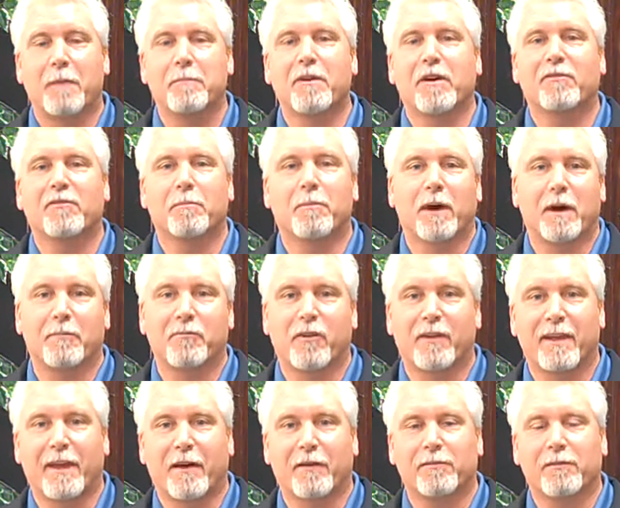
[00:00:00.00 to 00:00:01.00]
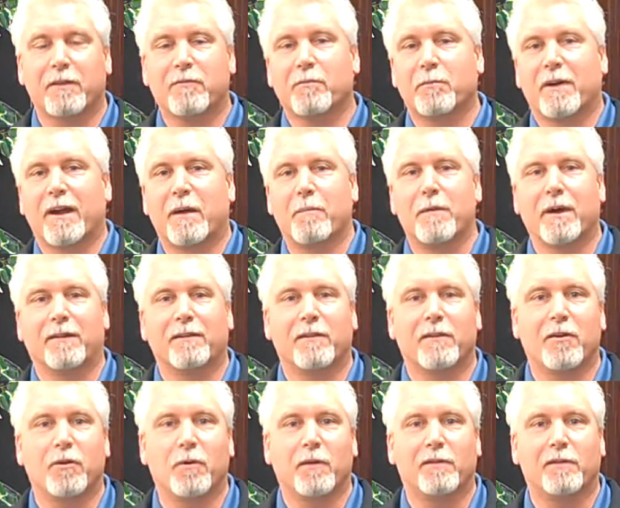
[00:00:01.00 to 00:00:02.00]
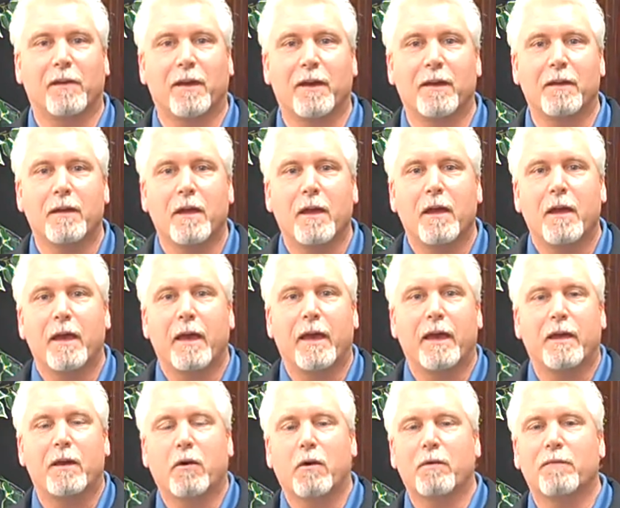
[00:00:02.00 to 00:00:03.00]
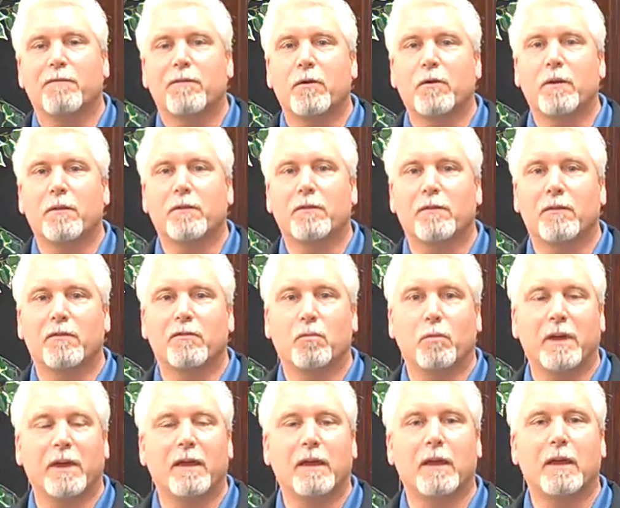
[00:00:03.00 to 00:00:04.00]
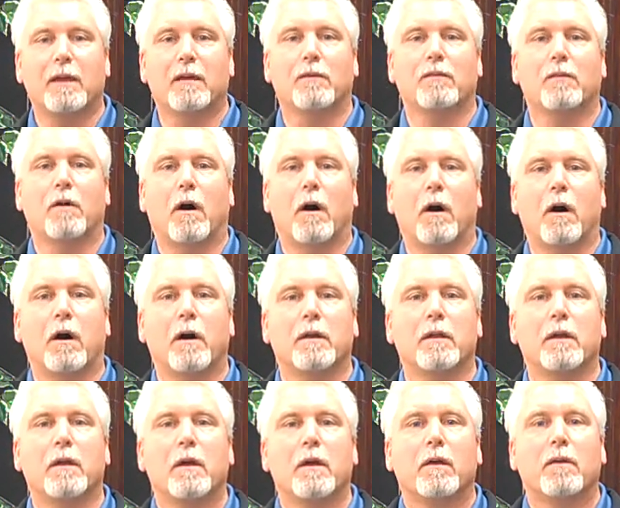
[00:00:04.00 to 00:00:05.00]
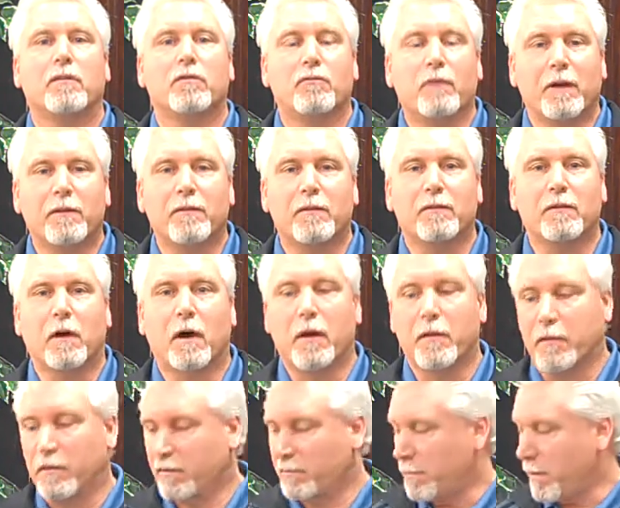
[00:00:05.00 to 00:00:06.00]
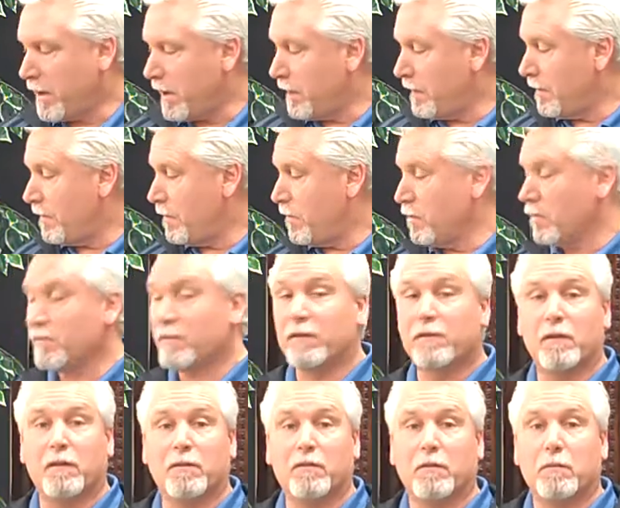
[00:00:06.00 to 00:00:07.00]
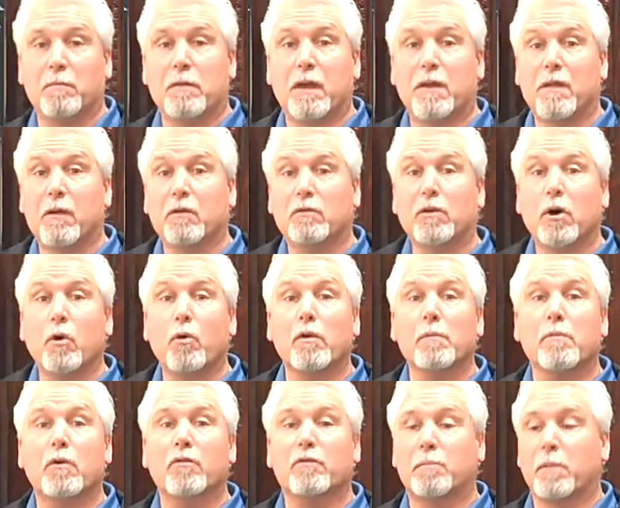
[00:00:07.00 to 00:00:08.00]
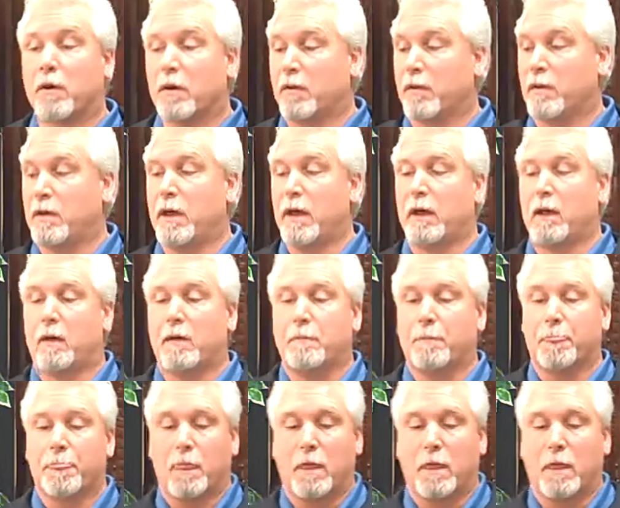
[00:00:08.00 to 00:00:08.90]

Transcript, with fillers: I'm Dr. Bob Graykowski from Chiropractic USA, and our focus this week is on stresses on the spine and the nervous system in the lowermost part of the neck.